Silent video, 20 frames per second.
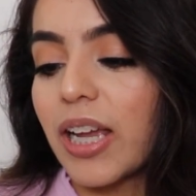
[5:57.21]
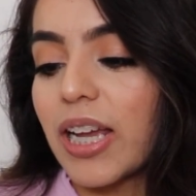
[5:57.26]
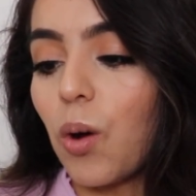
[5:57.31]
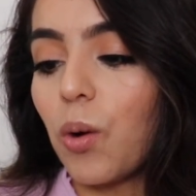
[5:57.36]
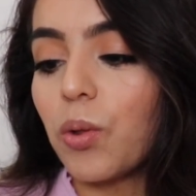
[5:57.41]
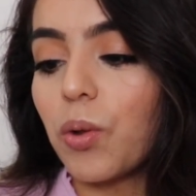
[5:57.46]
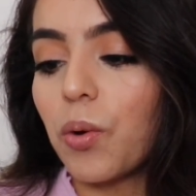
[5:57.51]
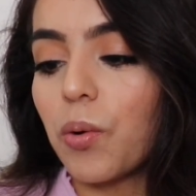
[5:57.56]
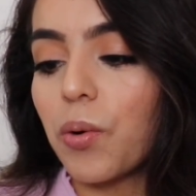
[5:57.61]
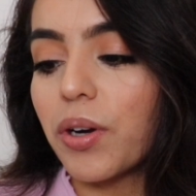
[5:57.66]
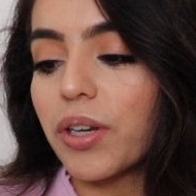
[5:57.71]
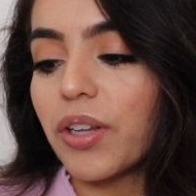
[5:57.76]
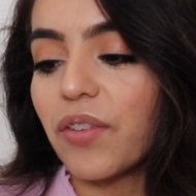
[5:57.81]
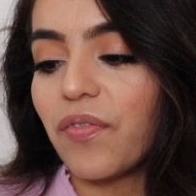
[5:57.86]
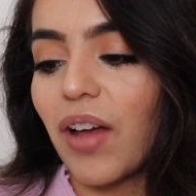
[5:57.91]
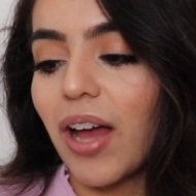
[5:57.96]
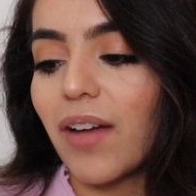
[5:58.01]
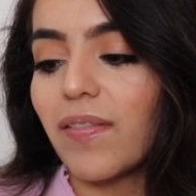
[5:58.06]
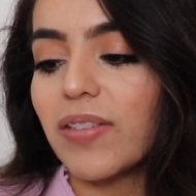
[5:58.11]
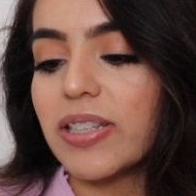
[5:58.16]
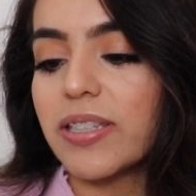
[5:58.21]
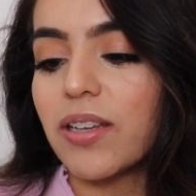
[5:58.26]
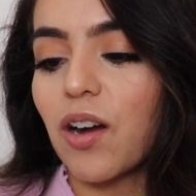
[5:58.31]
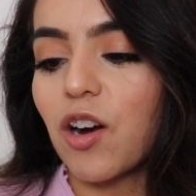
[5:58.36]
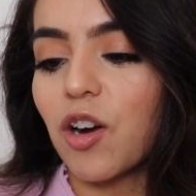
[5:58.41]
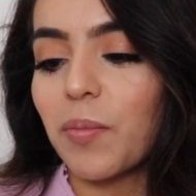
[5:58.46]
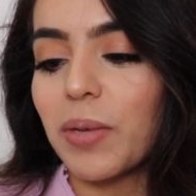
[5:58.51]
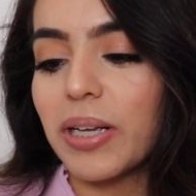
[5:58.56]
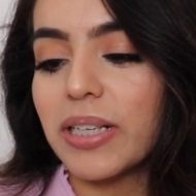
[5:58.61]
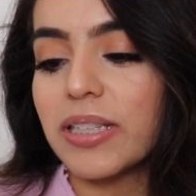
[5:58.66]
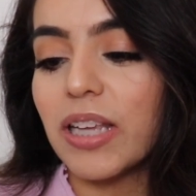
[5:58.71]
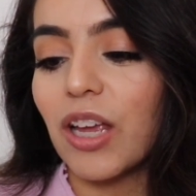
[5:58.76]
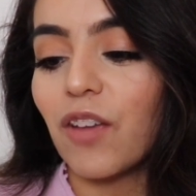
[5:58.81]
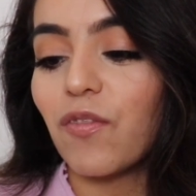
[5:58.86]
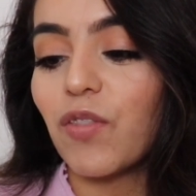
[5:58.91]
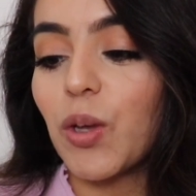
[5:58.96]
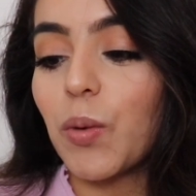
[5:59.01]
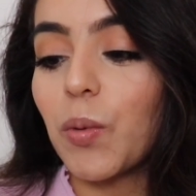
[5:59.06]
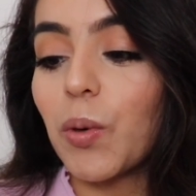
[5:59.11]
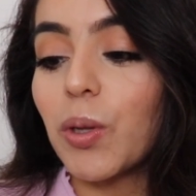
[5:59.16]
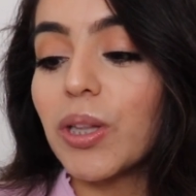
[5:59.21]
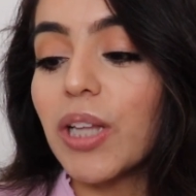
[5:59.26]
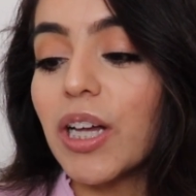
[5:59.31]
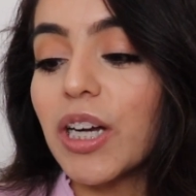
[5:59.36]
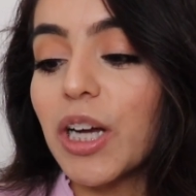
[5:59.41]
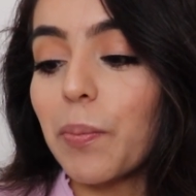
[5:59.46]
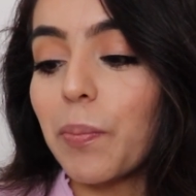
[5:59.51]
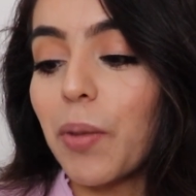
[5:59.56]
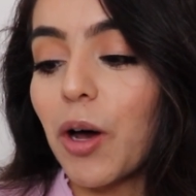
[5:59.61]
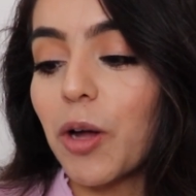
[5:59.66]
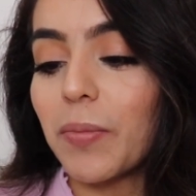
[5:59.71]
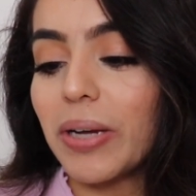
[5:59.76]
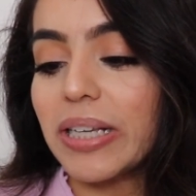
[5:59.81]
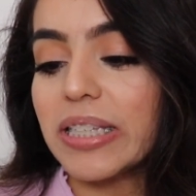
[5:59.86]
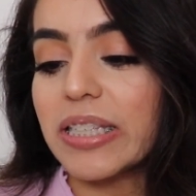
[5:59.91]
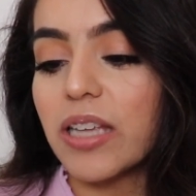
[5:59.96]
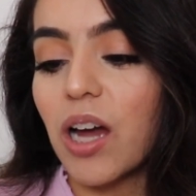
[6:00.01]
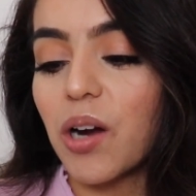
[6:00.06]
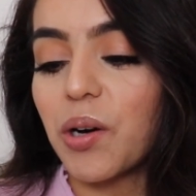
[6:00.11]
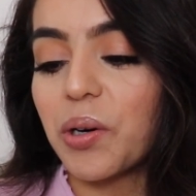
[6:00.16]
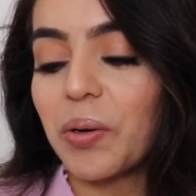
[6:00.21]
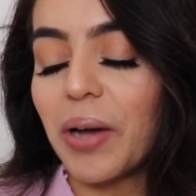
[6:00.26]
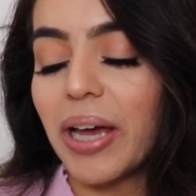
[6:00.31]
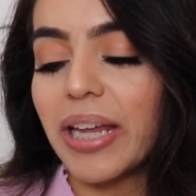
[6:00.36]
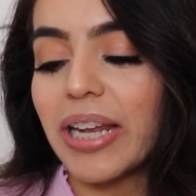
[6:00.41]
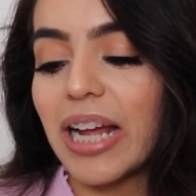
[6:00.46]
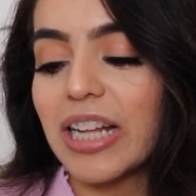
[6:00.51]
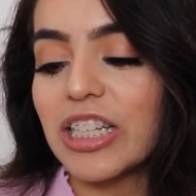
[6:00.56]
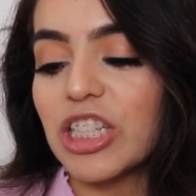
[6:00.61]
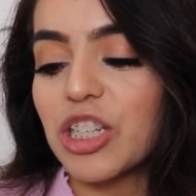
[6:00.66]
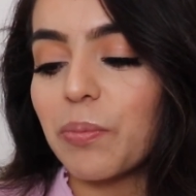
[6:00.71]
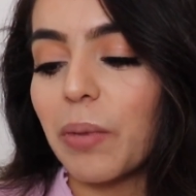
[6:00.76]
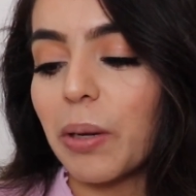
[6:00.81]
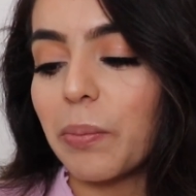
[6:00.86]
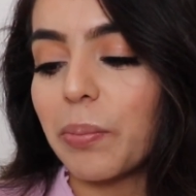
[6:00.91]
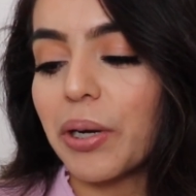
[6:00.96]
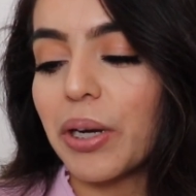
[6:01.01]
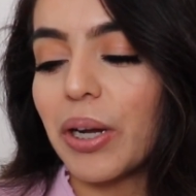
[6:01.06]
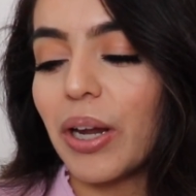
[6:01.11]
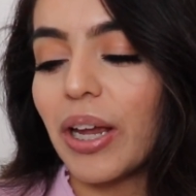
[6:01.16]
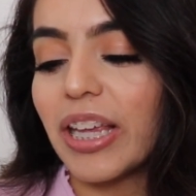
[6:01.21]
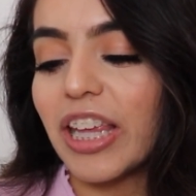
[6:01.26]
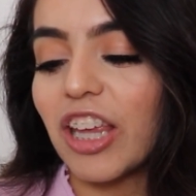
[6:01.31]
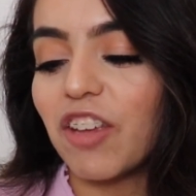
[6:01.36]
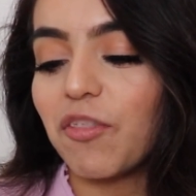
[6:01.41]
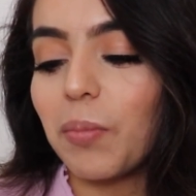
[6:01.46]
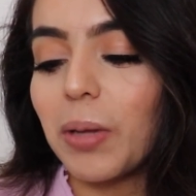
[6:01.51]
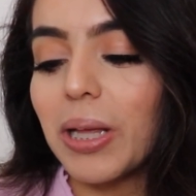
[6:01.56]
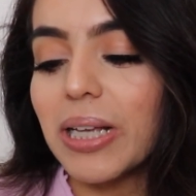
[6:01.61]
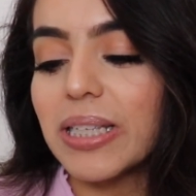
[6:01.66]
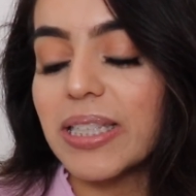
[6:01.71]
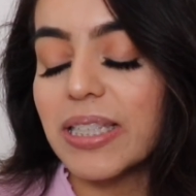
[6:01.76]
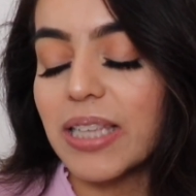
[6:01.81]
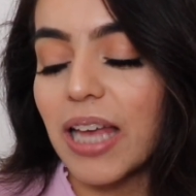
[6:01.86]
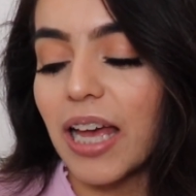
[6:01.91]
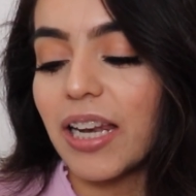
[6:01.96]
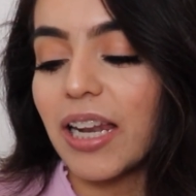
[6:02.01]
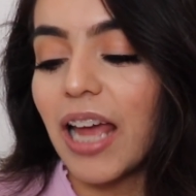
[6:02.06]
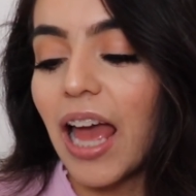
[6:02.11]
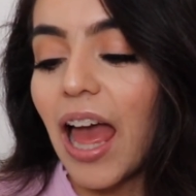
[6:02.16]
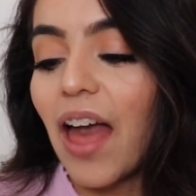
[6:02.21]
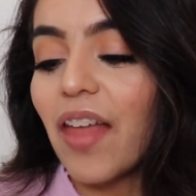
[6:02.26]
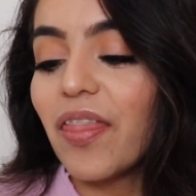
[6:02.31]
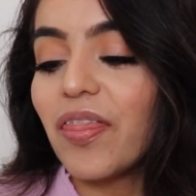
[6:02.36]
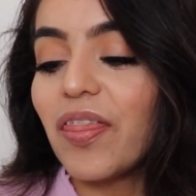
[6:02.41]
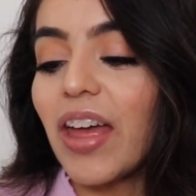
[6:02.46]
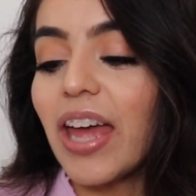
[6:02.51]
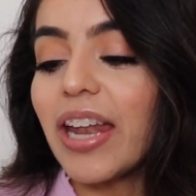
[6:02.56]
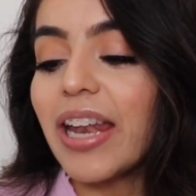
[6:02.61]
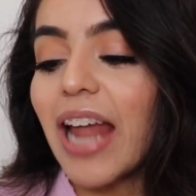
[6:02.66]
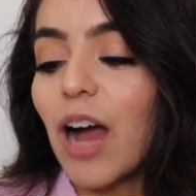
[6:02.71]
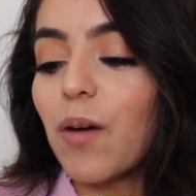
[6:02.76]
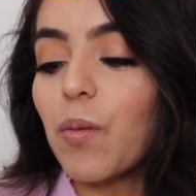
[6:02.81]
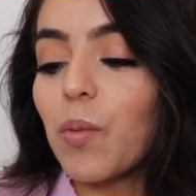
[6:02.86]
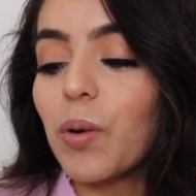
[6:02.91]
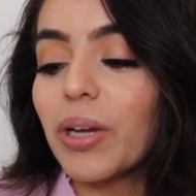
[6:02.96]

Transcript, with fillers: O Lord of heaven's armies, if you will look upon my sorrow and answer my prayer and give me a son, then I